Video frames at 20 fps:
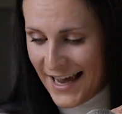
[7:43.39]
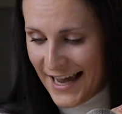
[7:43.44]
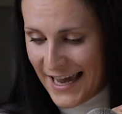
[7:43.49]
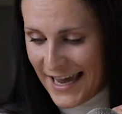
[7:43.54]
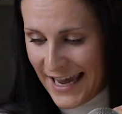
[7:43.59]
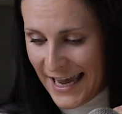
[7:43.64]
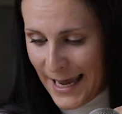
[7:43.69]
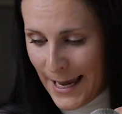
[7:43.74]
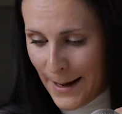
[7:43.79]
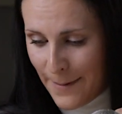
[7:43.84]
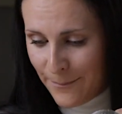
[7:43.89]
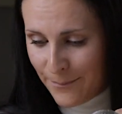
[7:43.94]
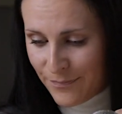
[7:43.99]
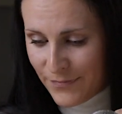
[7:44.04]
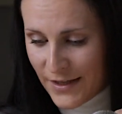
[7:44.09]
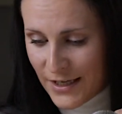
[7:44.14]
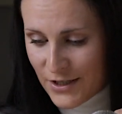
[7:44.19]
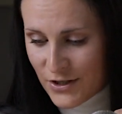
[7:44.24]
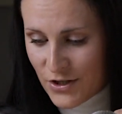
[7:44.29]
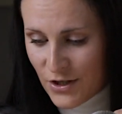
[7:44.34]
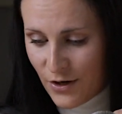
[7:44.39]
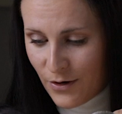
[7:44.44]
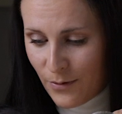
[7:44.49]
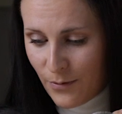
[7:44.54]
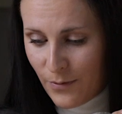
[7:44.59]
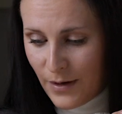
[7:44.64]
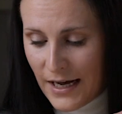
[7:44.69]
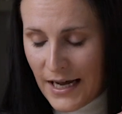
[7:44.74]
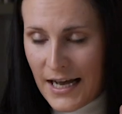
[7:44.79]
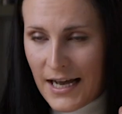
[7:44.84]

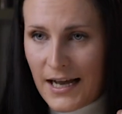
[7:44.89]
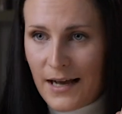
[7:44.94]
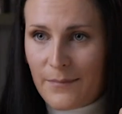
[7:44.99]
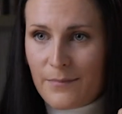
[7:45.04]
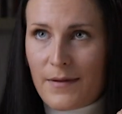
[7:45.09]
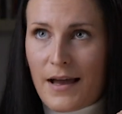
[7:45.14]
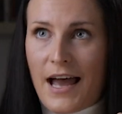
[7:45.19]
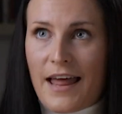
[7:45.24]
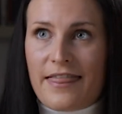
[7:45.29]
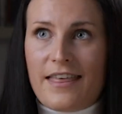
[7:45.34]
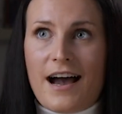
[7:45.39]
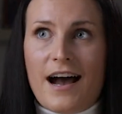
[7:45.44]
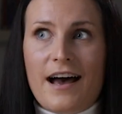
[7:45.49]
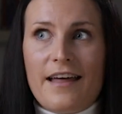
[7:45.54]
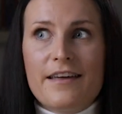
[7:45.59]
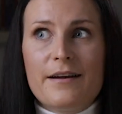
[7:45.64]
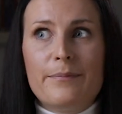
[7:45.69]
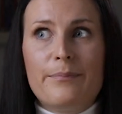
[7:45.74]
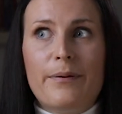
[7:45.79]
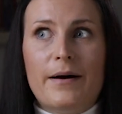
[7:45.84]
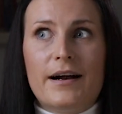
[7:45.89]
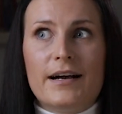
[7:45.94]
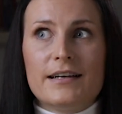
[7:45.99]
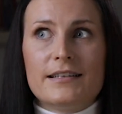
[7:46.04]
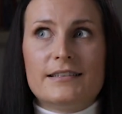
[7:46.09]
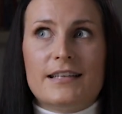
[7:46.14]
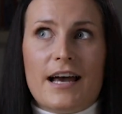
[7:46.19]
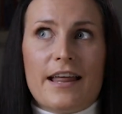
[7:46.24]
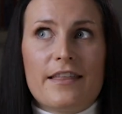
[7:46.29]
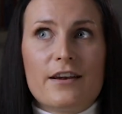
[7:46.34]
The
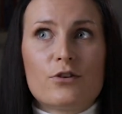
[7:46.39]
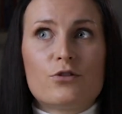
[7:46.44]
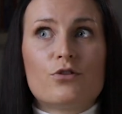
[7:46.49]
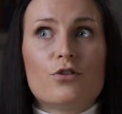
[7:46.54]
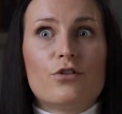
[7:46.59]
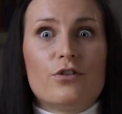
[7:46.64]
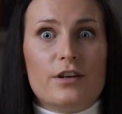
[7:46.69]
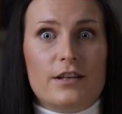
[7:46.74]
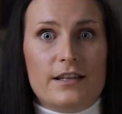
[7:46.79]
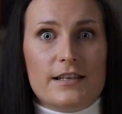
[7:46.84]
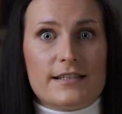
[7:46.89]
other toy,